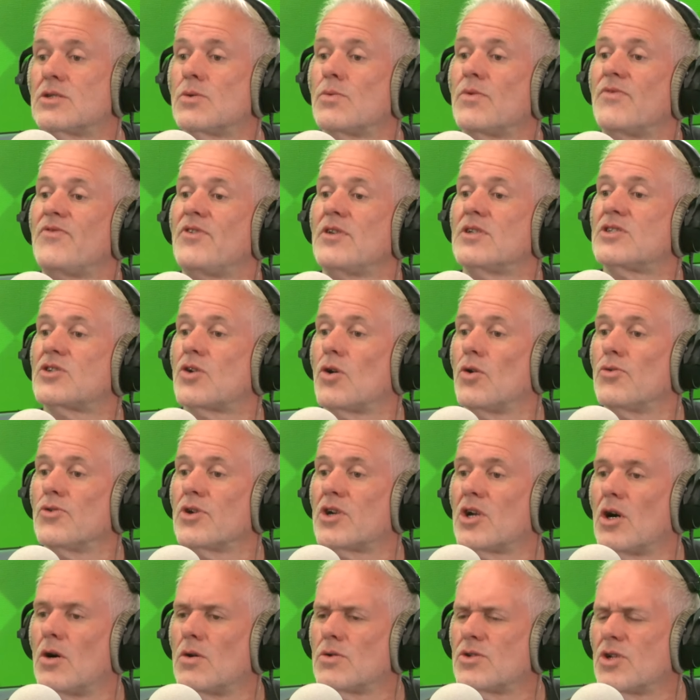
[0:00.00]
if you score a
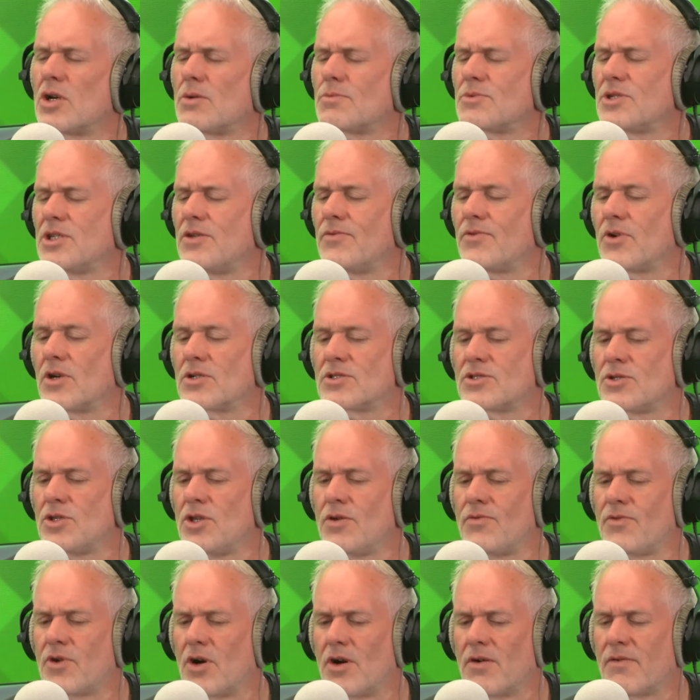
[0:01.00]
goal, Dom, you've got
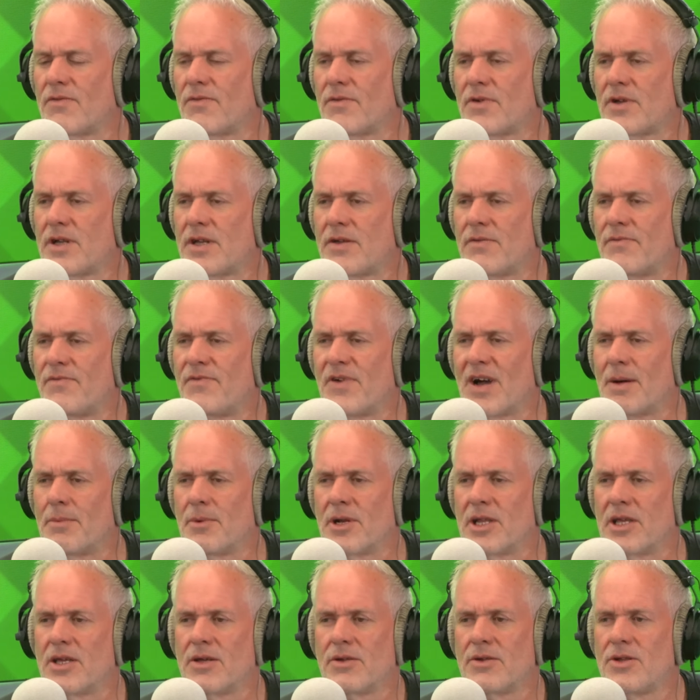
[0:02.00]

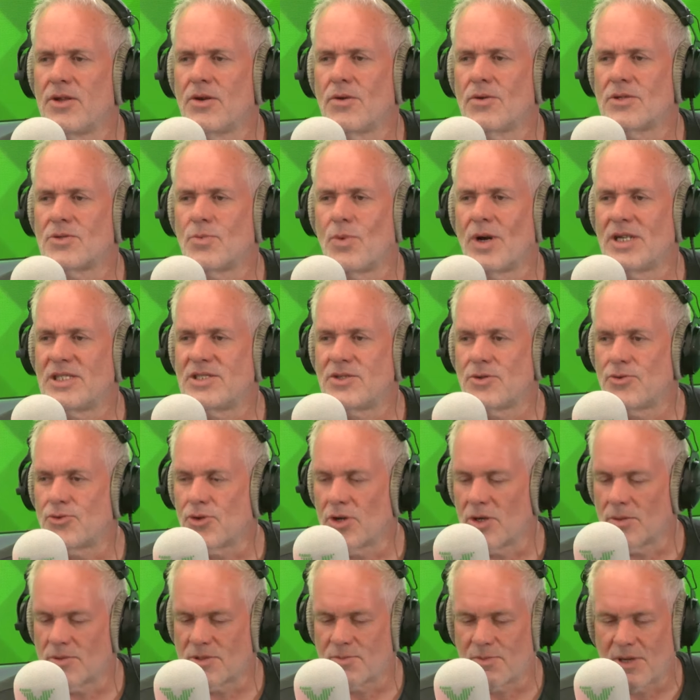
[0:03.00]
family, and you're way too grown
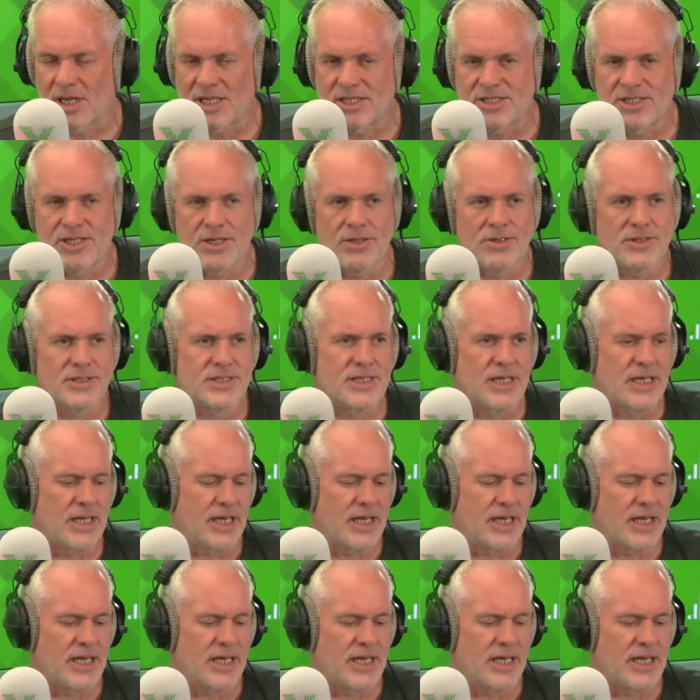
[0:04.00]
up to play silly